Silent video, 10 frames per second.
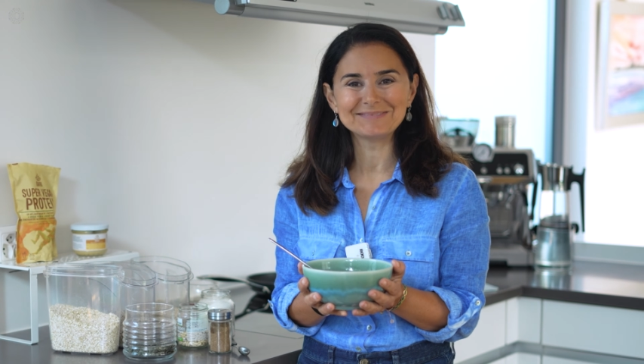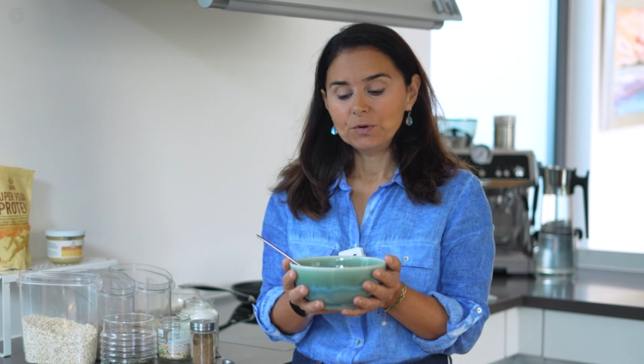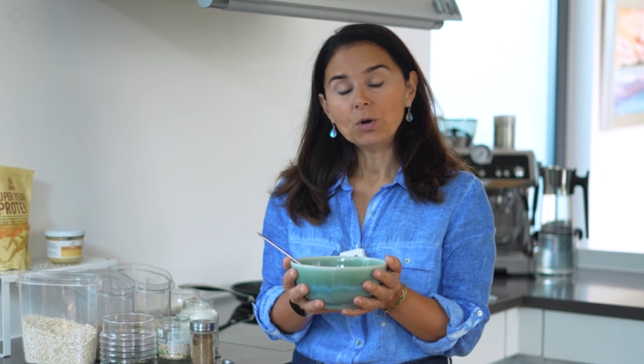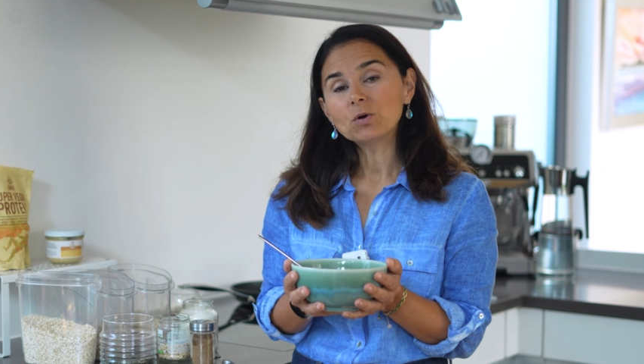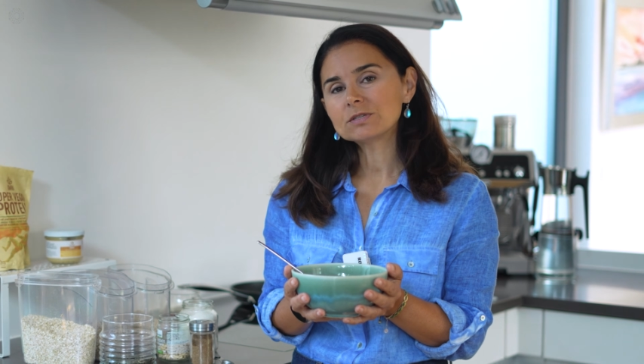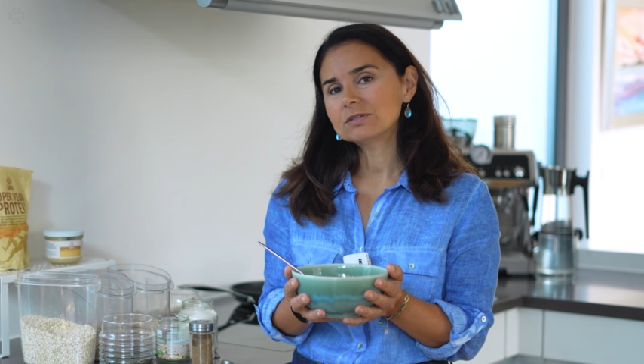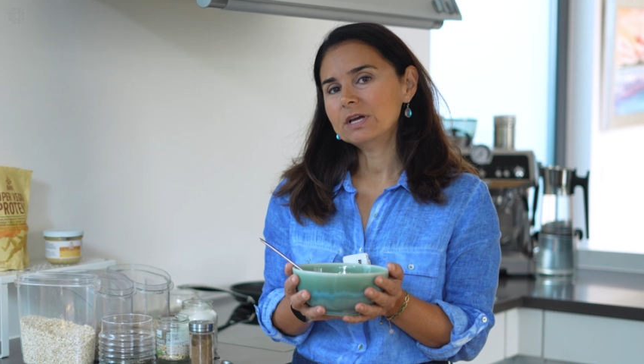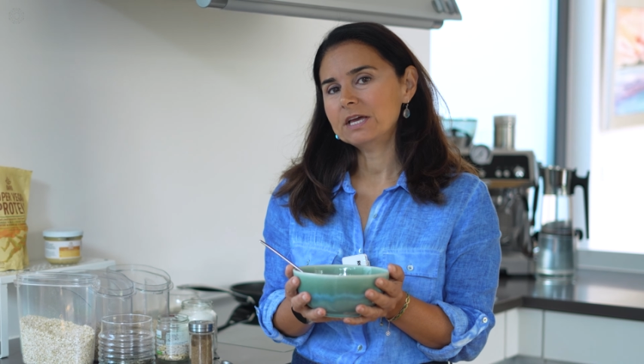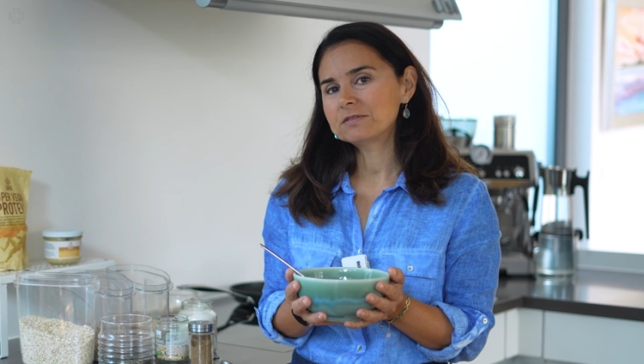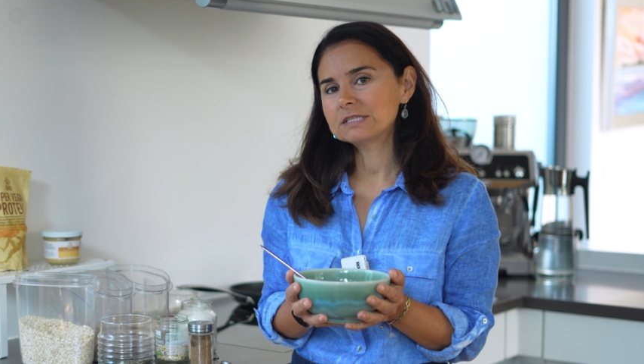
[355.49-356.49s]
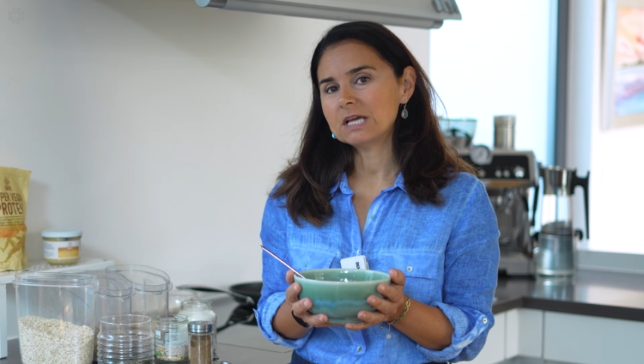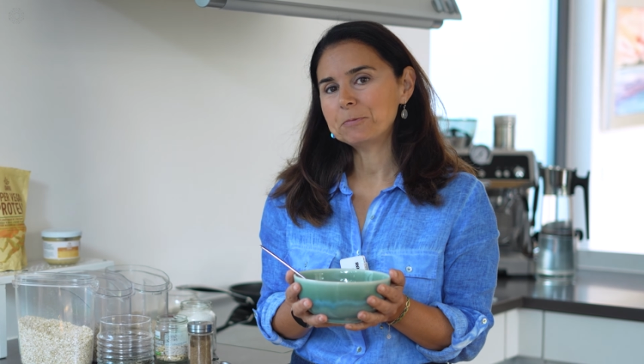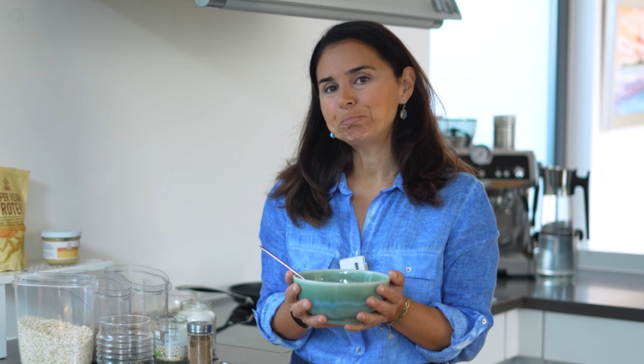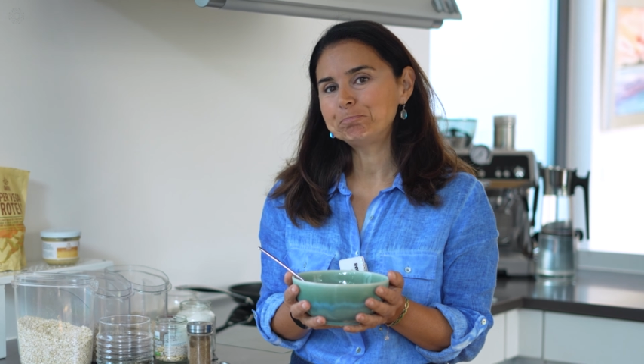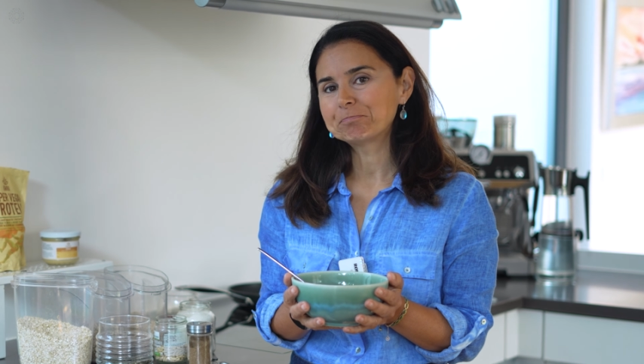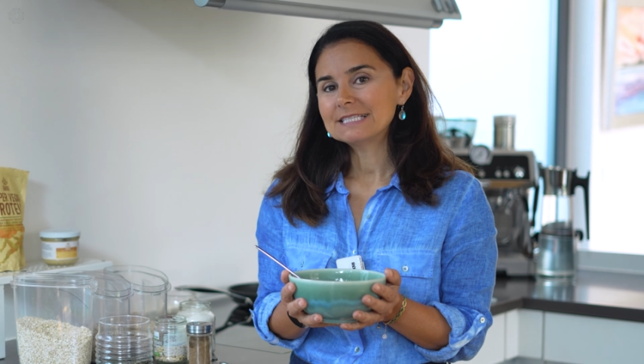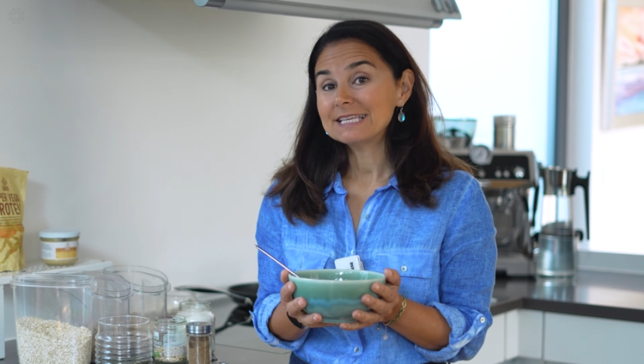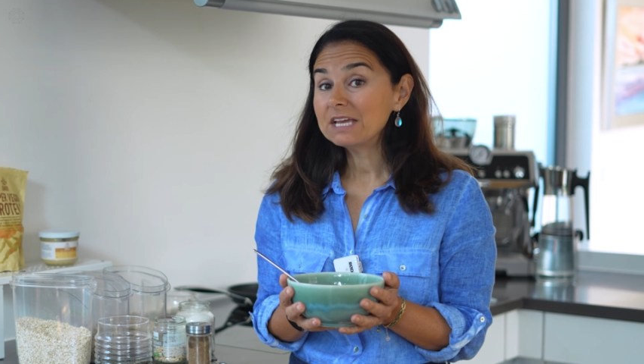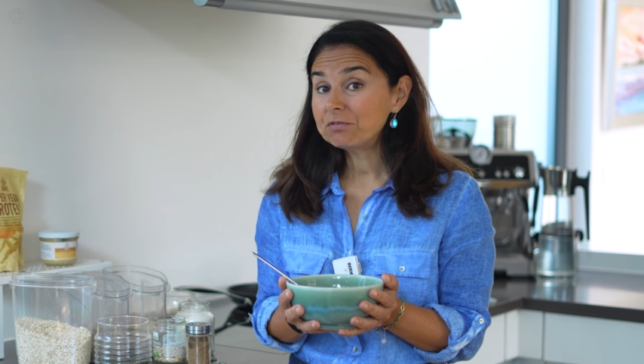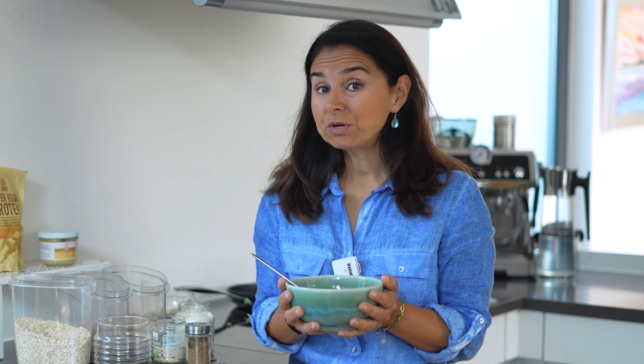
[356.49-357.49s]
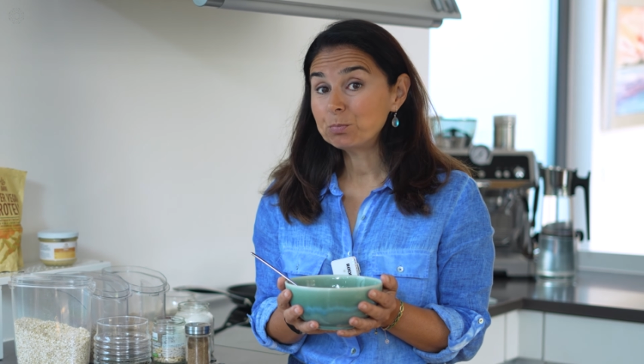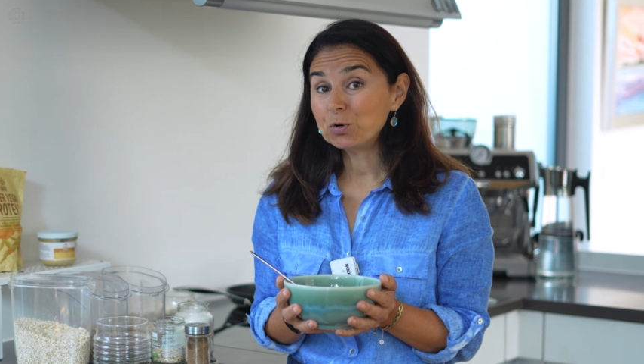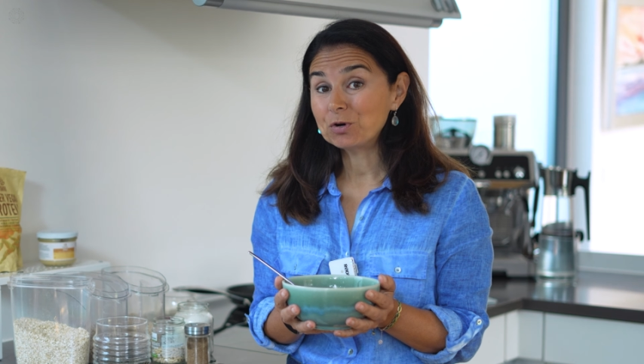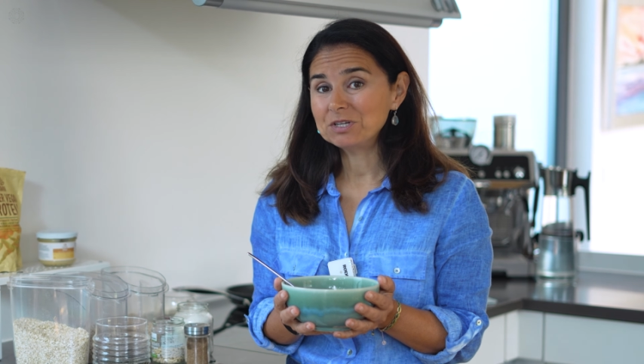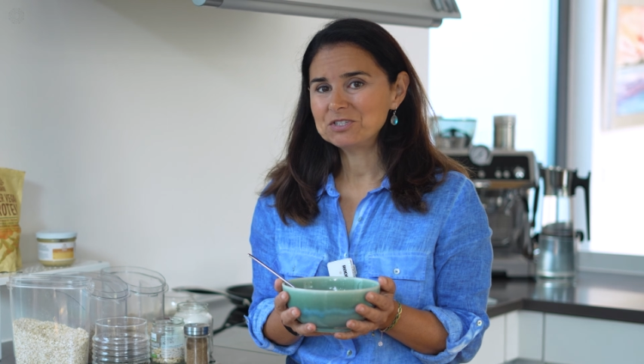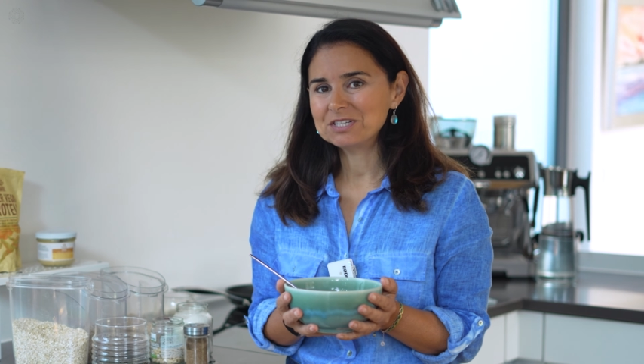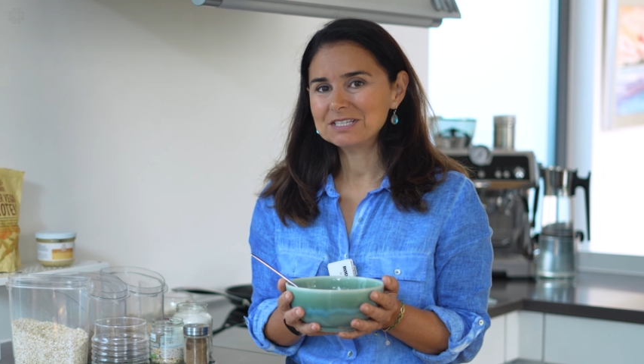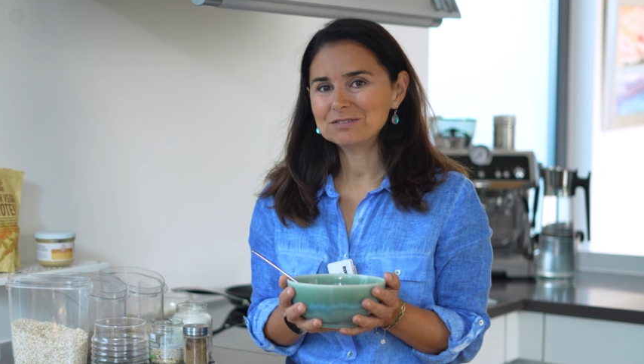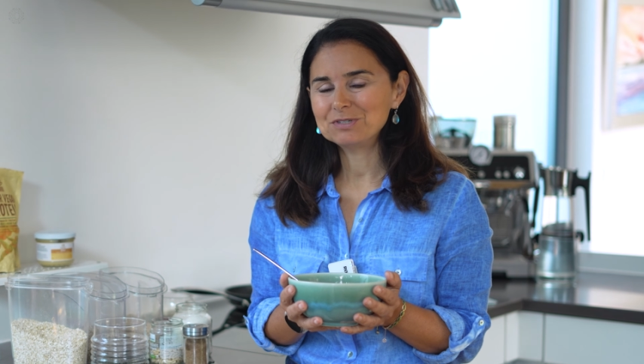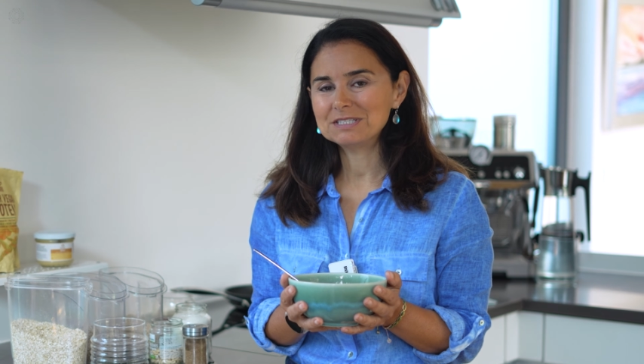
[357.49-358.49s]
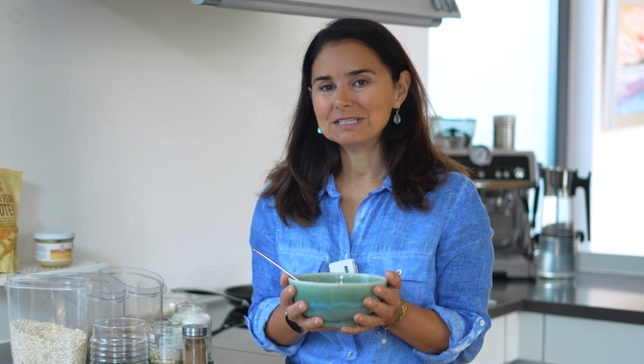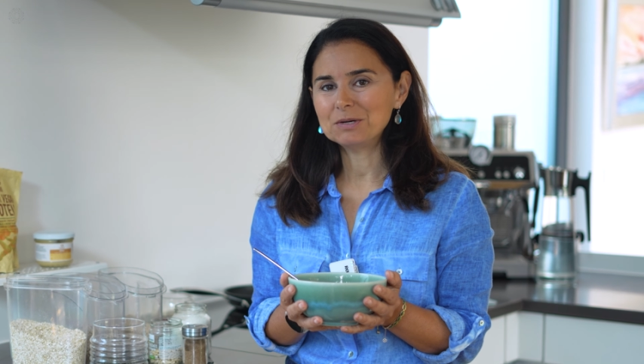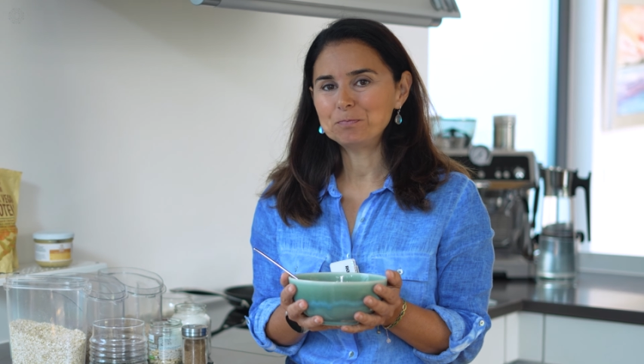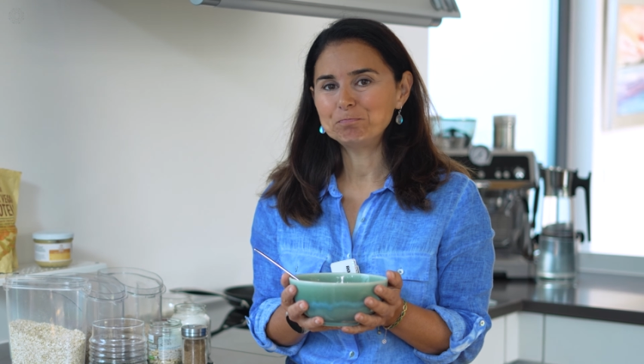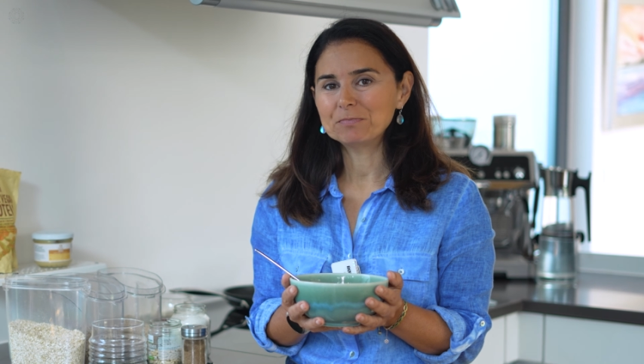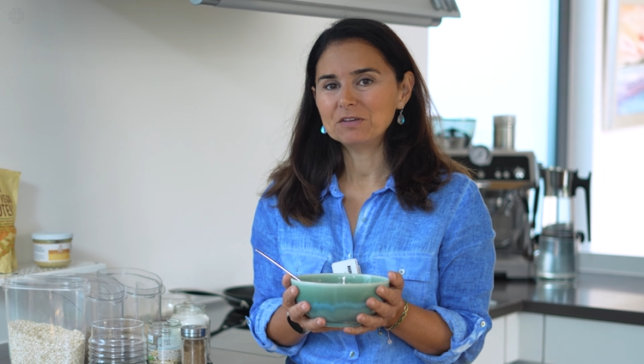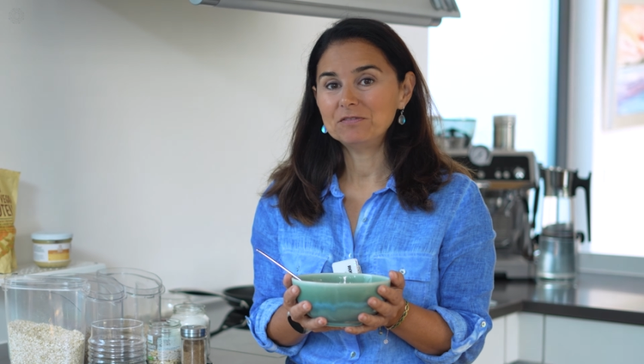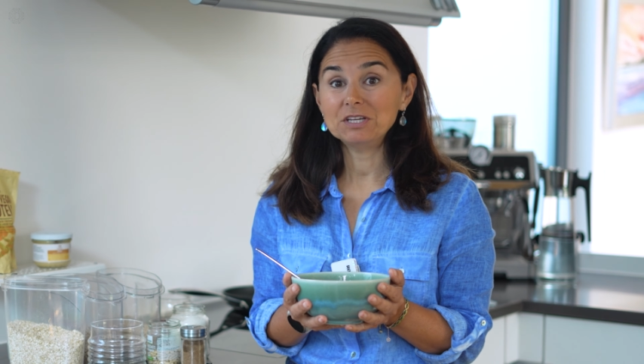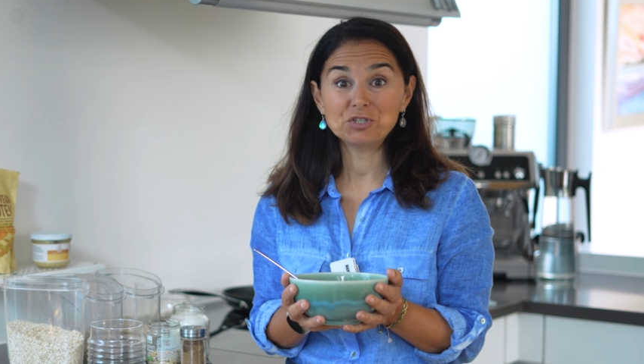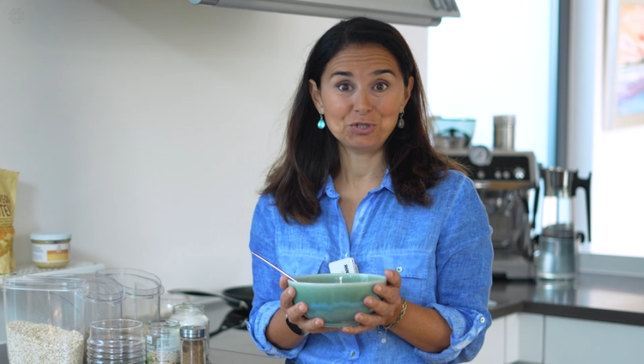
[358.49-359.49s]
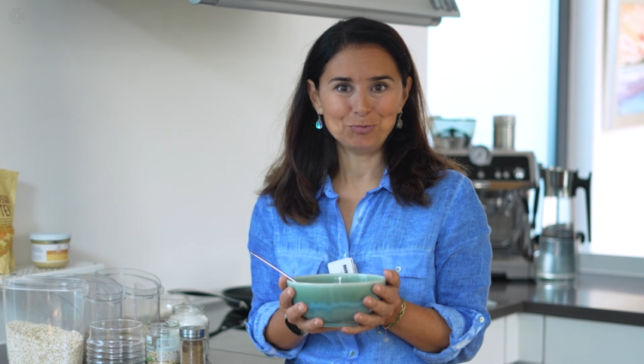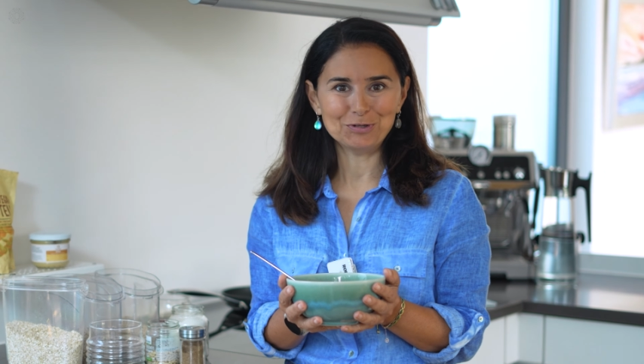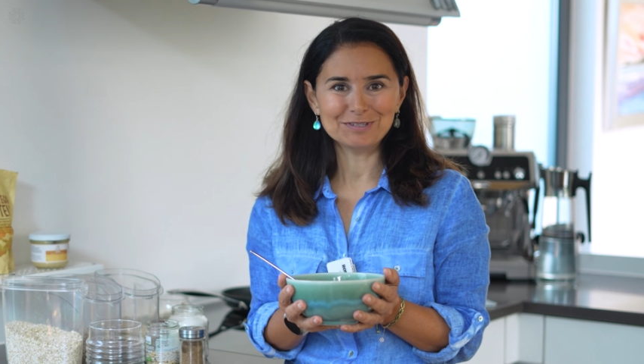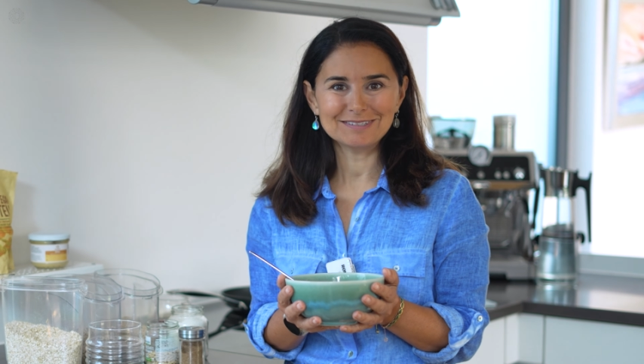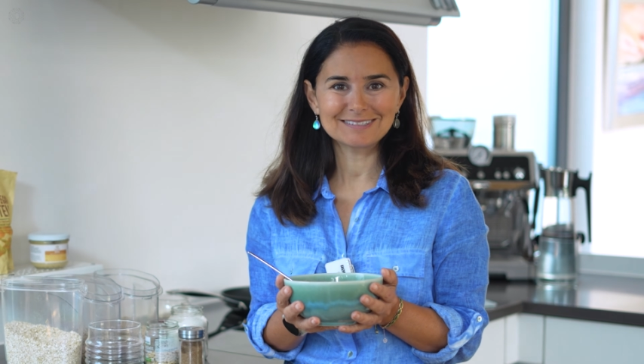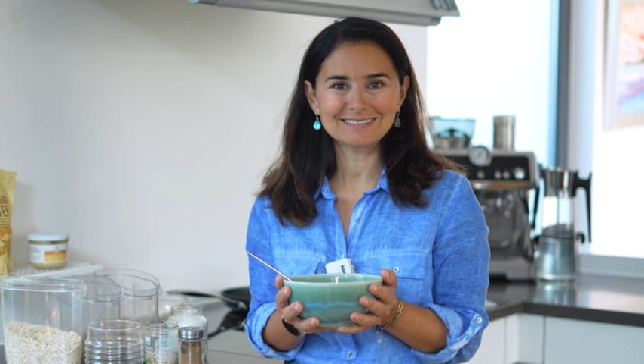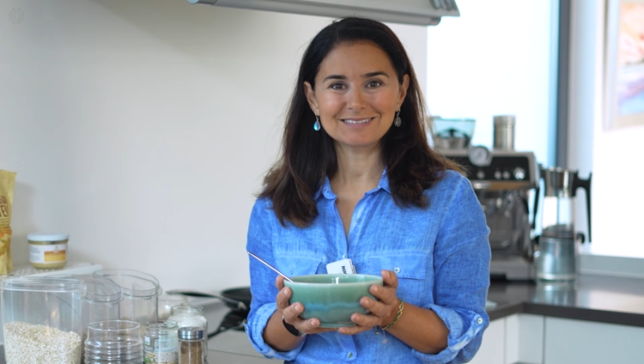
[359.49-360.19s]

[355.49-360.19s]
We also have some savory porridges with some vegetables,